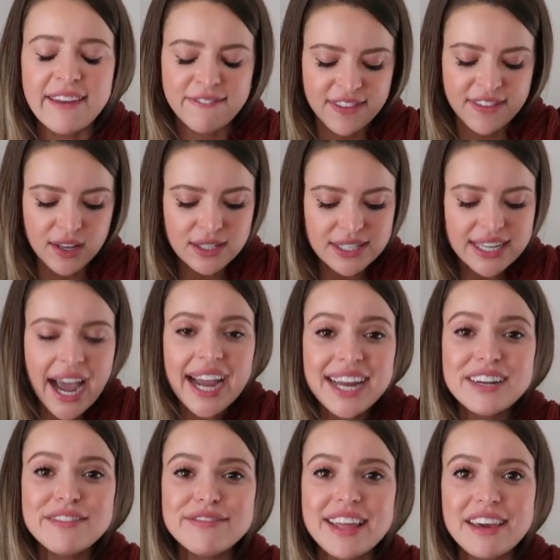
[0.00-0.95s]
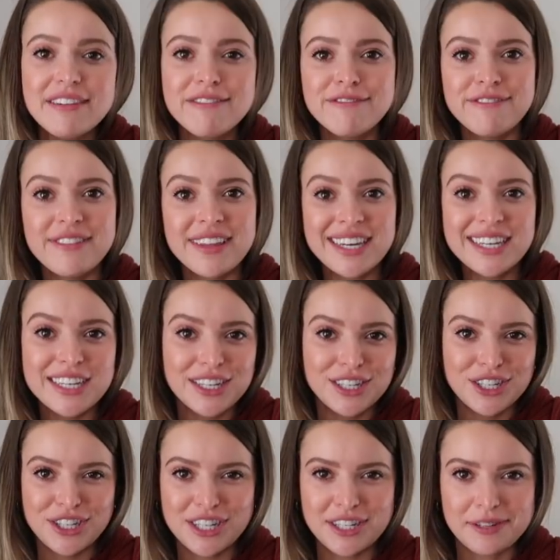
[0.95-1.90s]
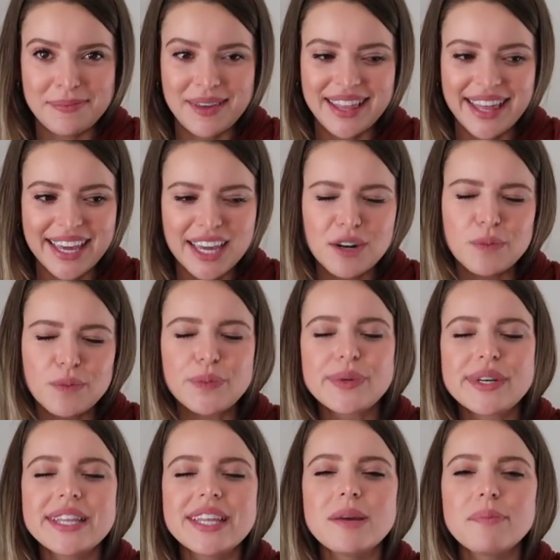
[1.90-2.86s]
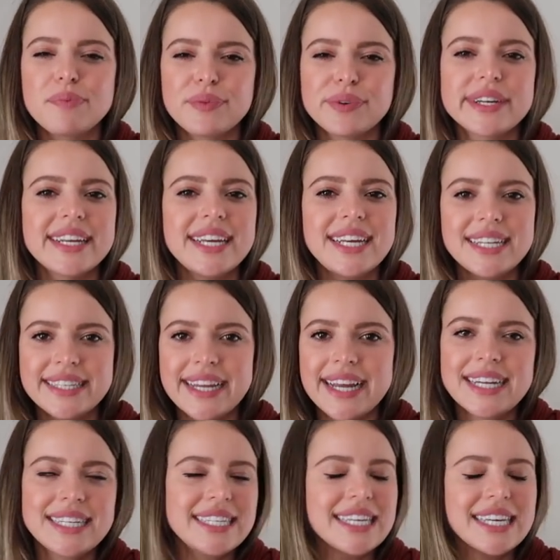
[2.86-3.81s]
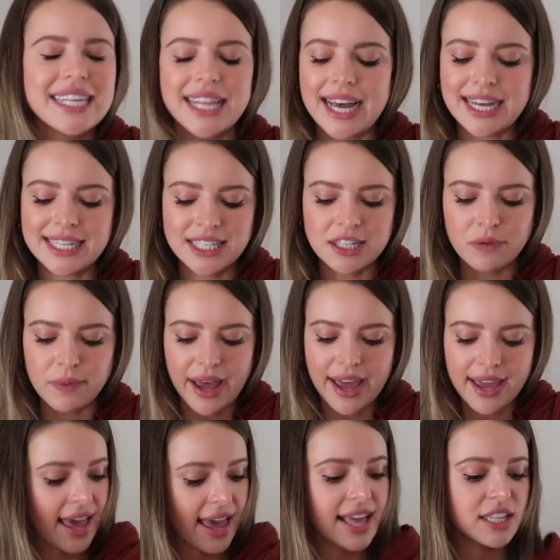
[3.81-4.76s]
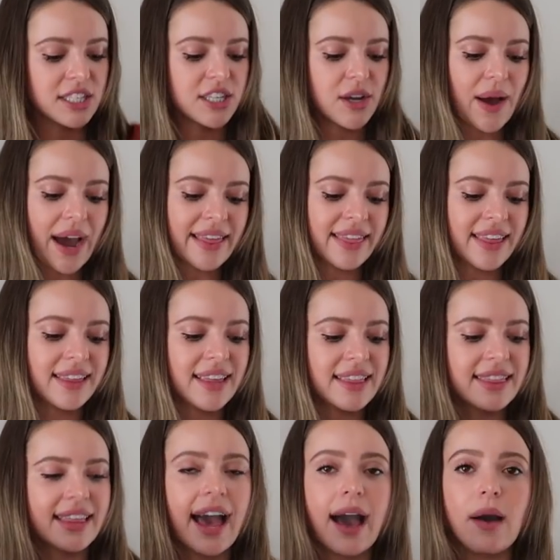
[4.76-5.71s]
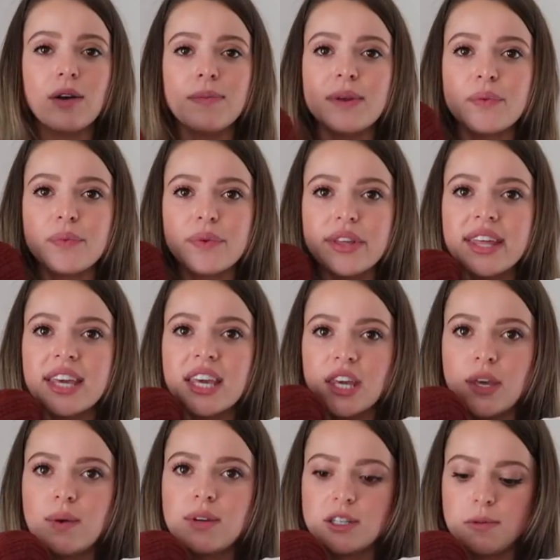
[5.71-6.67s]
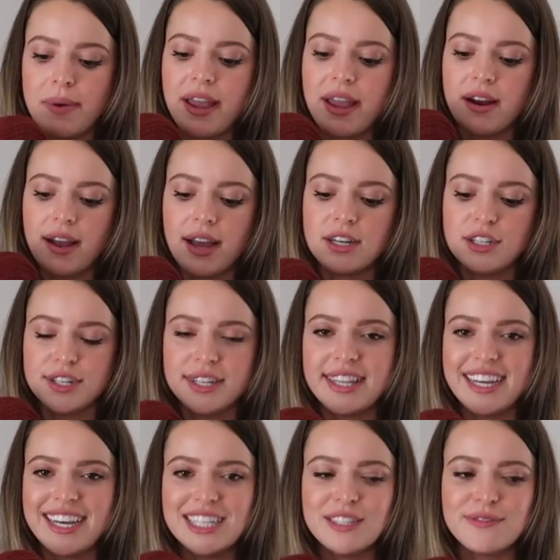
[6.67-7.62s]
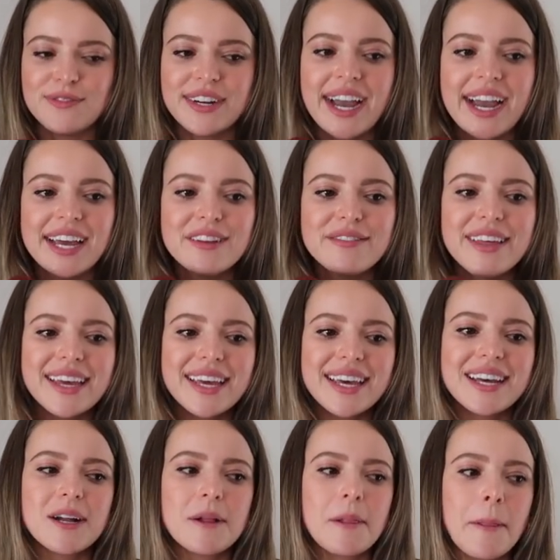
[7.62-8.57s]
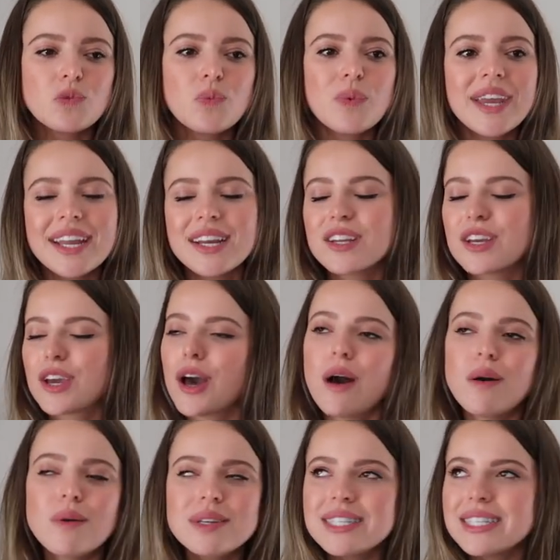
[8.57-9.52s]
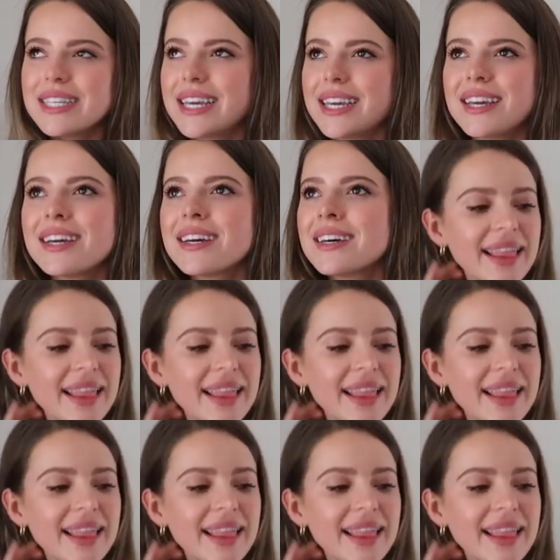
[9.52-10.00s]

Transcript: It feels kind of like vintage to me like in a really pretty dainty classy way and so I think that that would be really cute to pair under this for kind of like a sweet cozy